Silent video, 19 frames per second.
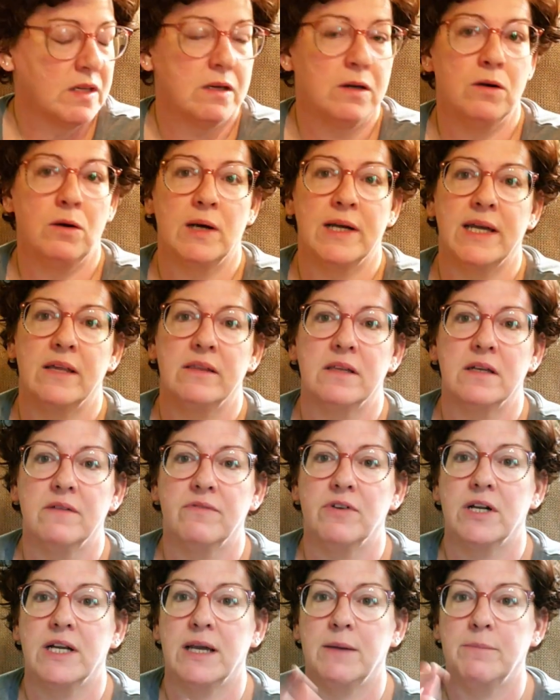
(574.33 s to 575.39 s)
I can't think of
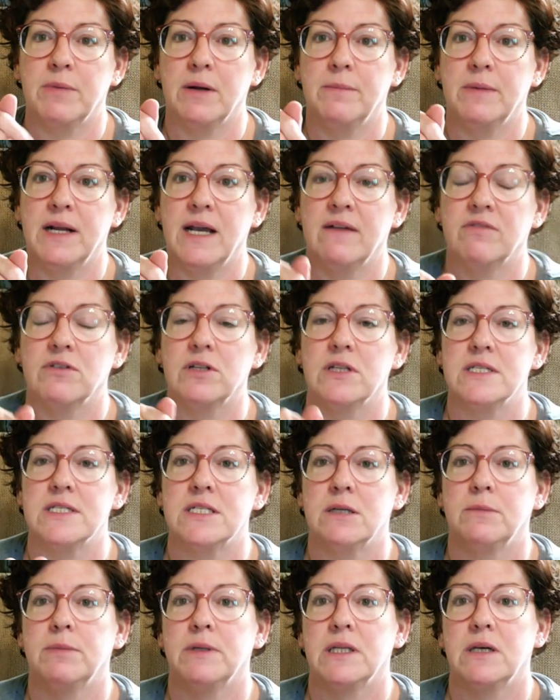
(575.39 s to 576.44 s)
her name, but I'm going to have her
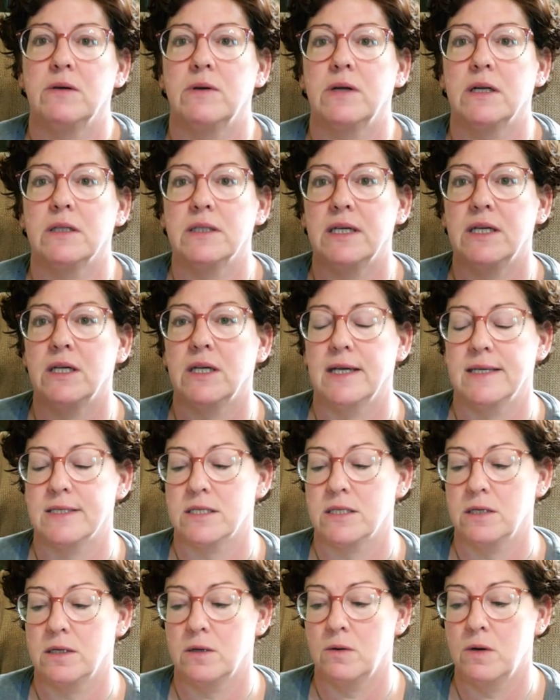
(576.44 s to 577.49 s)
listed below and I'll let you guys
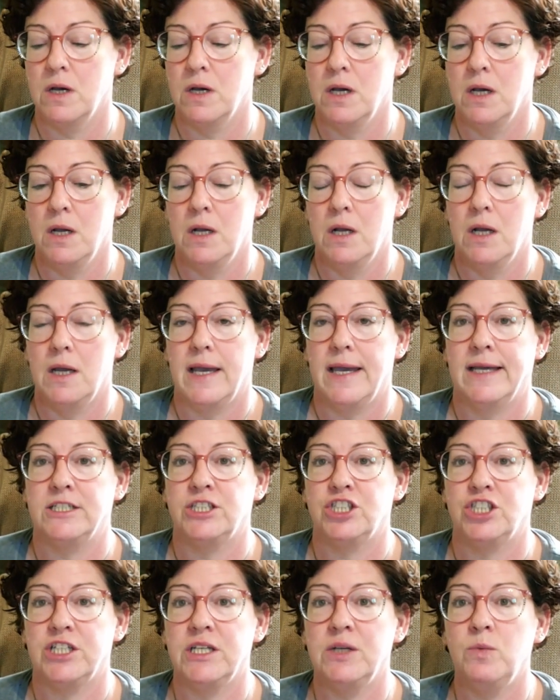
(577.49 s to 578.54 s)
know. And
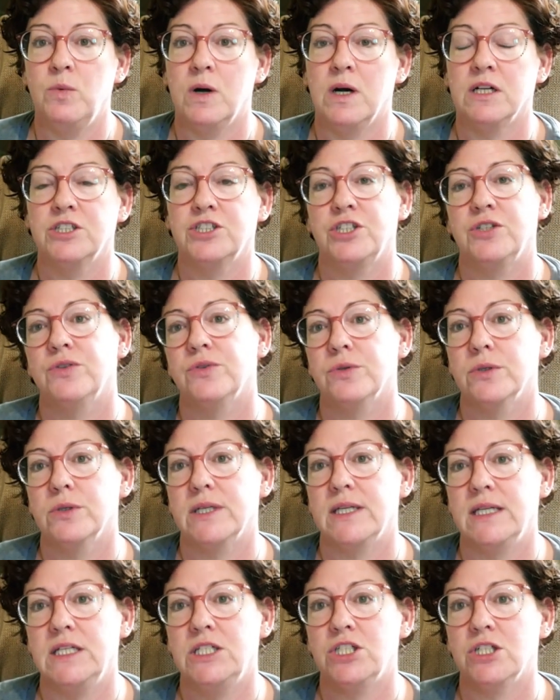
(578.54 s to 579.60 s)
she walks you through
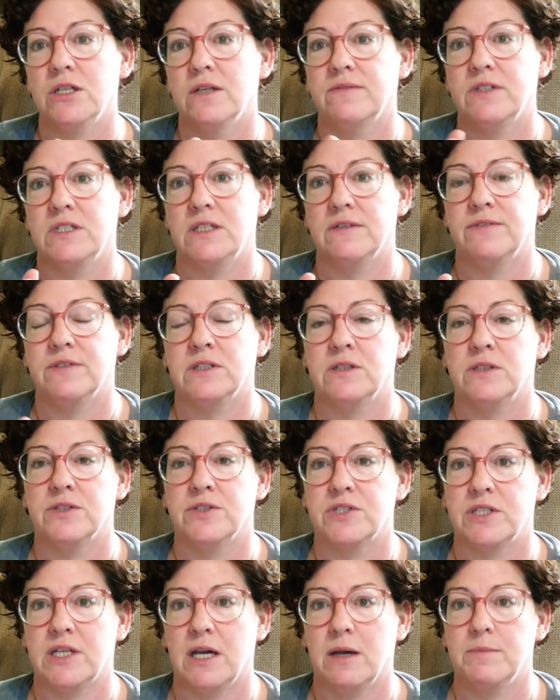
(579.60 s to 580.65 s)
each of the difficult
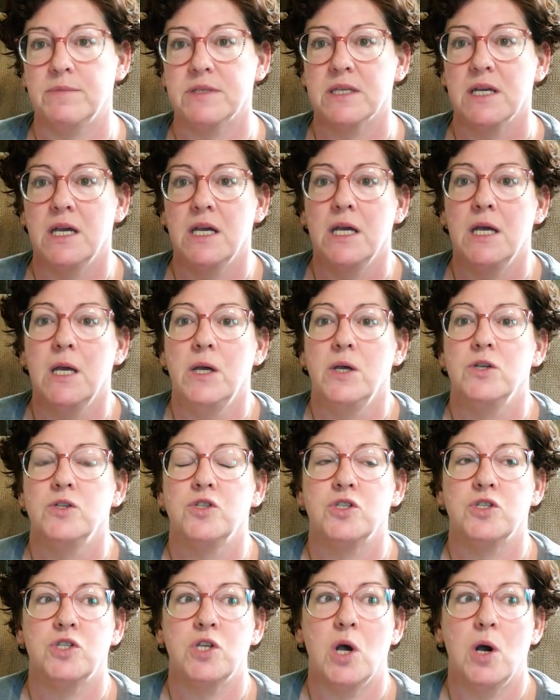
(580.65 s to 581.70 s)
steps.
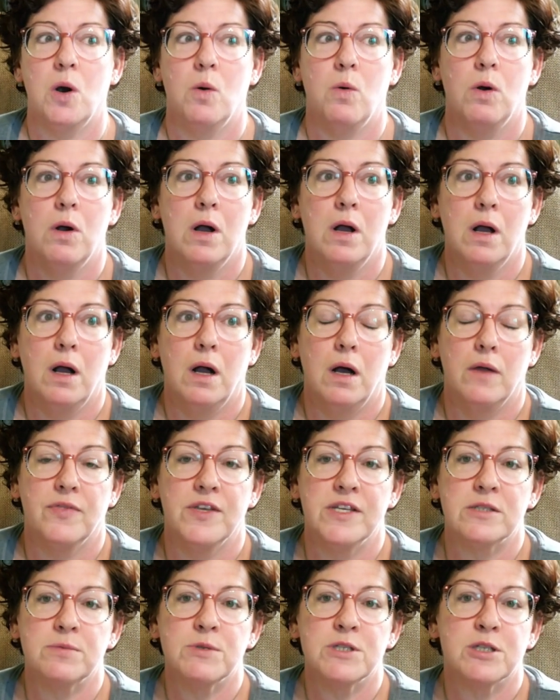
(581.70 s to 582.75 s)
So
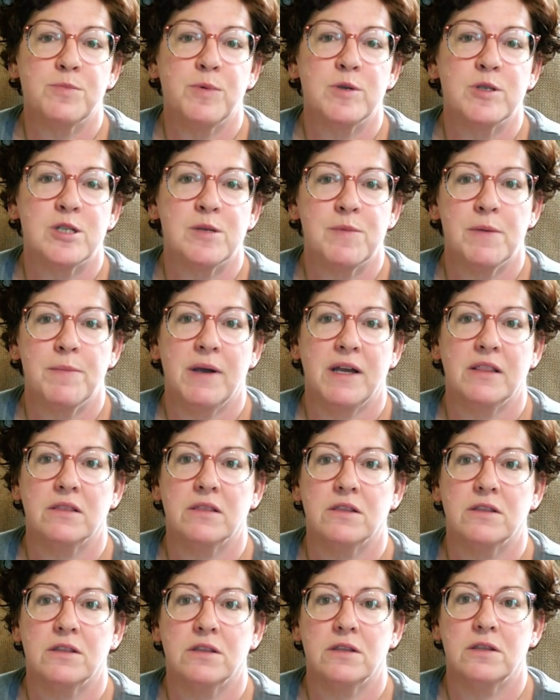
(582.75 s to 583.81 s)
this was supposed to be my
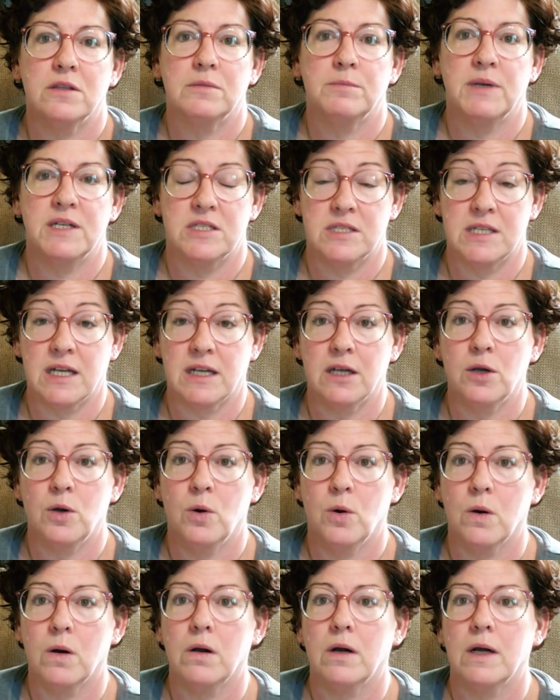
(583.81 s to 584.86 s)
second
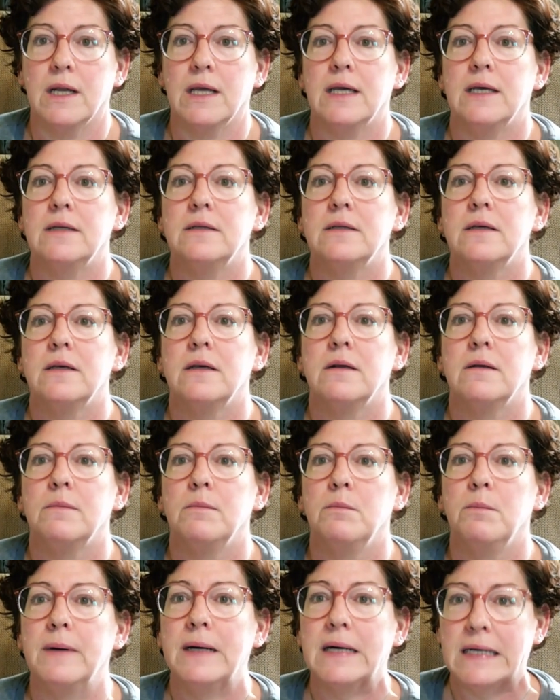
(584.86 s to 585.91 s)
quarter knit,
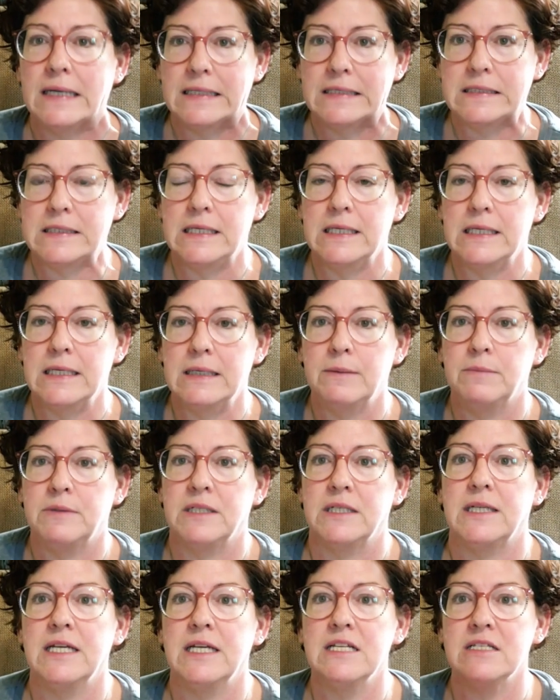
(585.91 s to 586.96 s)
but
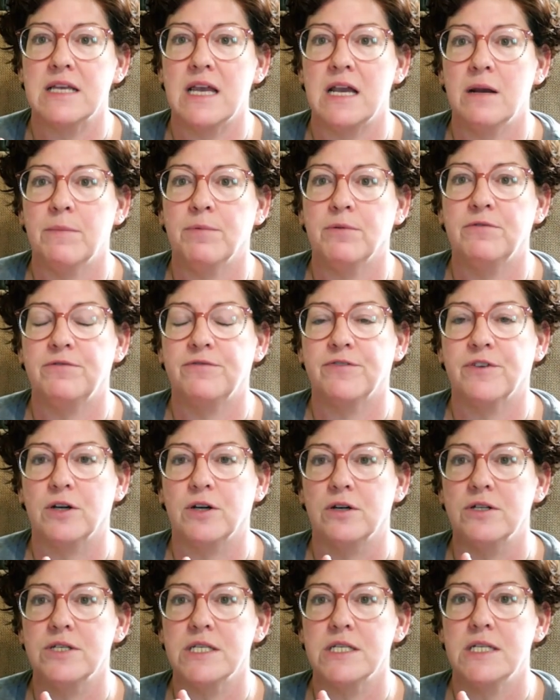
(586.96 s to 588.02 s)
today's April
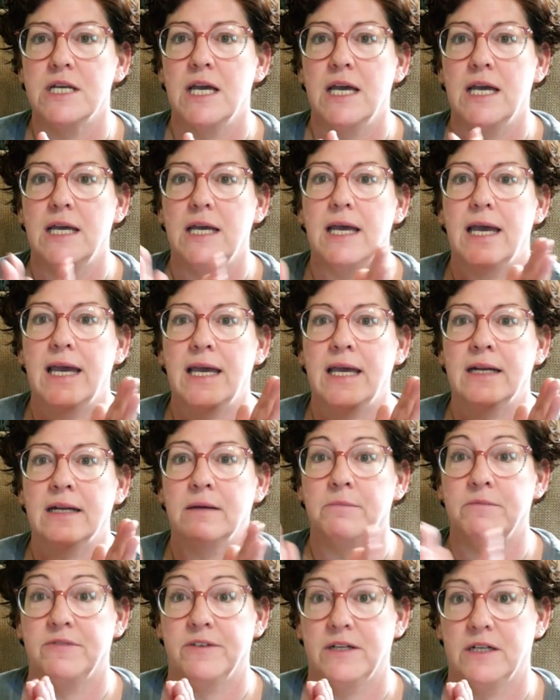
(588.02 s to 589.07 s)
1st and
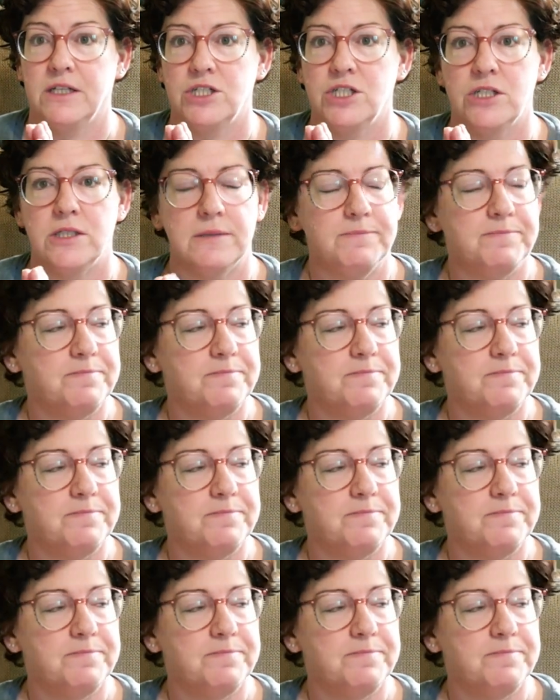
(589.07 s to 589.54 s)
I'm finished.